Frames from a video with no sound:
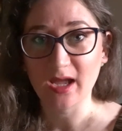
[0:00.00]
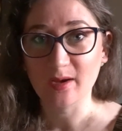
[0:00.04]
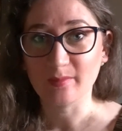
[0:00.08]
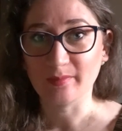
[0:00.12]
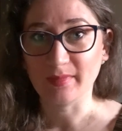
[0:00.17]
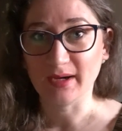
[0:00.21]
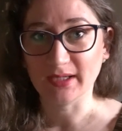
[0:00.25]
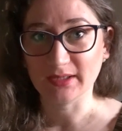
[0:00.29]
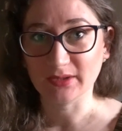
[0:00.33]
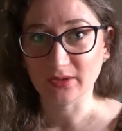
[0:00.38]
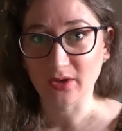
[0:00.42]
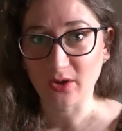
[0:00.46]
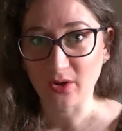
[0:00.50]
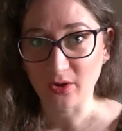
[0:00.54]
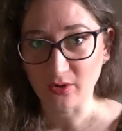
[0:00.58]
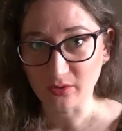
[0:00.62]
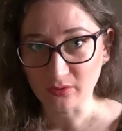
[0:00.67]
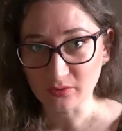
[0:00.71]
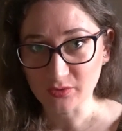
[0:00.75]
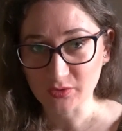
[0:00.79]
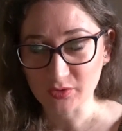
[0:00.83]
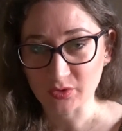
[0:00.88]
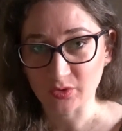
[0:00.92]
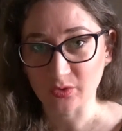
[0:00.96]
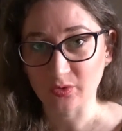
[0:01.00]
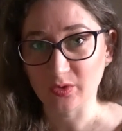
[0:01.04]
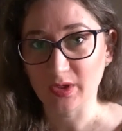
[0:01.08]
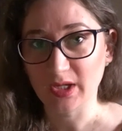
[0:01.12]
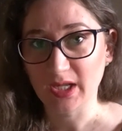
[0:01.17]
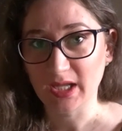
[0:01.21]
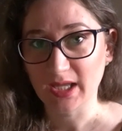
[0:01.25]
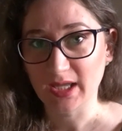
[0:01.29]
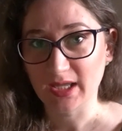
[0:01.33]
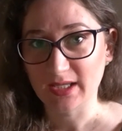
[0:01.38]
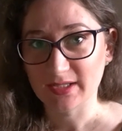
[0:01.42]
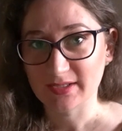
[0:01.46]
But also,
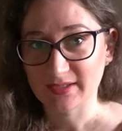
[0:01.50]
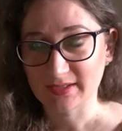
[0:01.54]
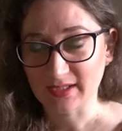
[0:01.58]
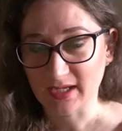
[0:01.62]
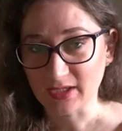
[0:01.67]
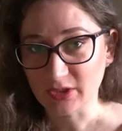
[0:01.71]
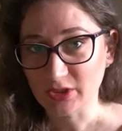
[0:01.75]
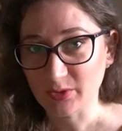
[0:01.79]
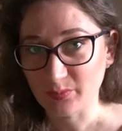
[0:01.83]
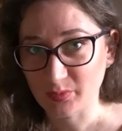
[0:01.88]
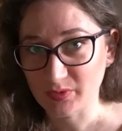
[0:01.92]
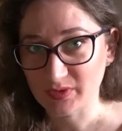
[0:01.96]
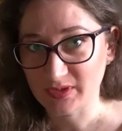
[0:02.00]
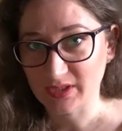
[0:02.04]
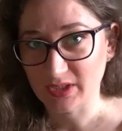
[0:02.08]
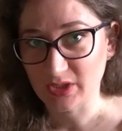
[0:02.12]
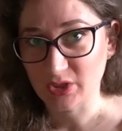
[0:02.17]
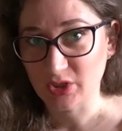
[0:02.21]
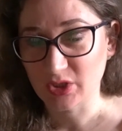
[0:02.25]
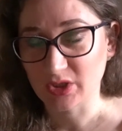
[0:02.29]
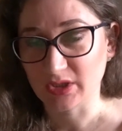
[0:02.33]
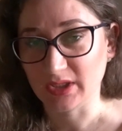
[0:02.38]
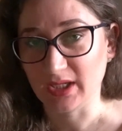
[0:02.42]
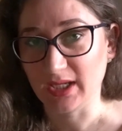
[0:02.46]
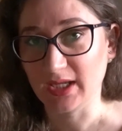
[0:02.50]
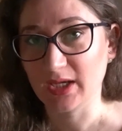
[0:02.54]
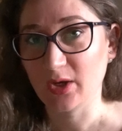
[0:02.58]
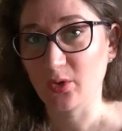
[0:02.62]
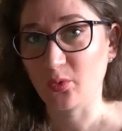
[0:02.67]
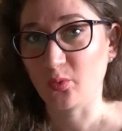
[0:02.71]
such a positioning